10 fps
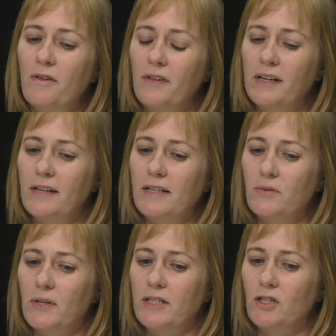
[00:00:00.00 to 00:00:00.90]
the thing
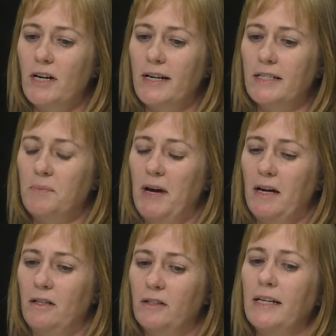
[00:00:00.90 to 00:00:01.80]
that's really struck us
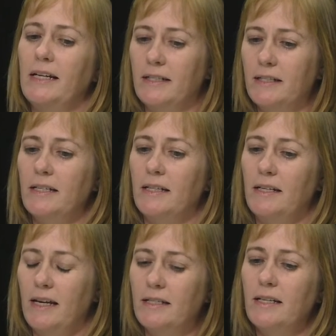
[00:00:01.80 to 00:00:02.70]
about looking into
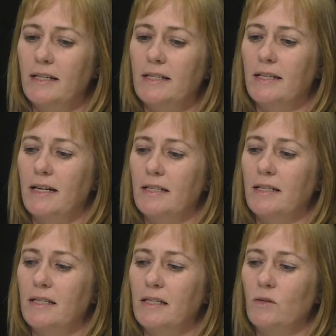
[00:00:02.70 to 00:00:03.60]
this
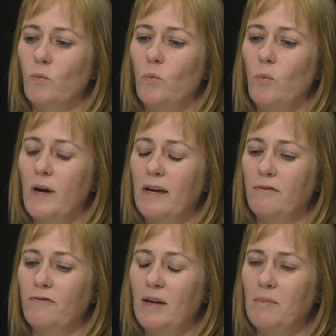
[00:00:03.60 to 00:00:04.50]
analysis is where
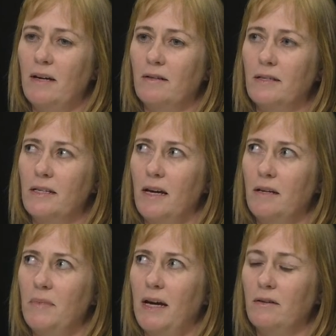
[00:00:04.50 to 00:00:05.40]
females
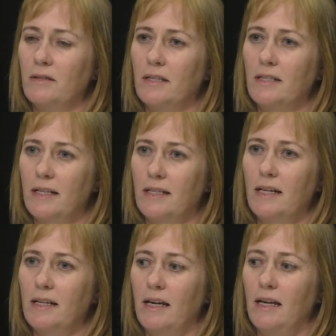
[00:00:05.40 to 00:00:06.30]
and males are
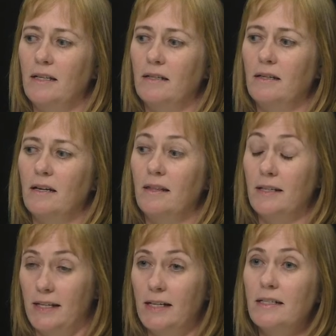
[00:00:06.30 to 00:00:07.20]
sitting in the
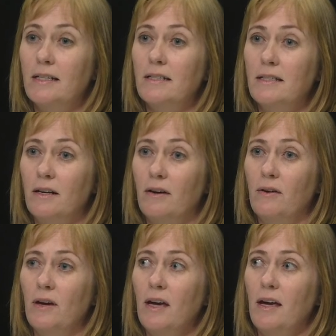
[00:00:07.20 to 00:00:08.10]
sectors.
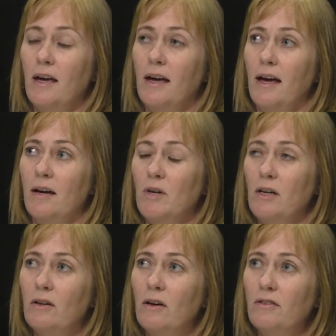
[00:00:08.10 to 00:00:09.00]
So a
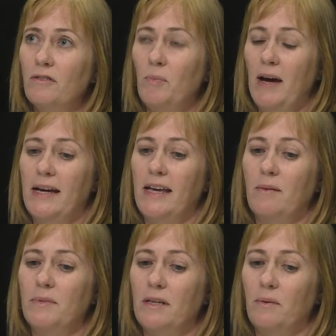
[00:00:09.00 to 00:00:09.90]
lot of the pay
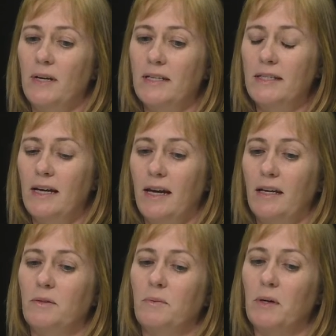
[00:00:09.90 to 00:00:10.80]
gaps that we see,
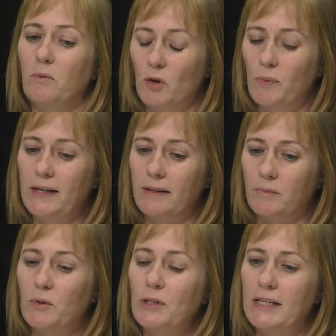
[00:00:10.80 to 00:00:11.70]
because we're grouping
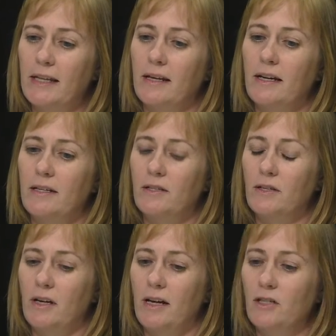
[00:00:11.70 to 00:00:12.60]
them all together,
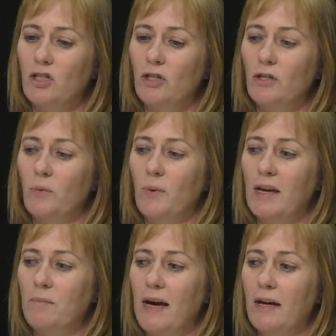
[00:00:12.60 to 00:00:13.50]
is due to
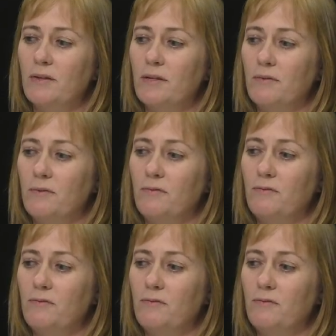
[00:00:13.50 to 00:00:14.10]
where males and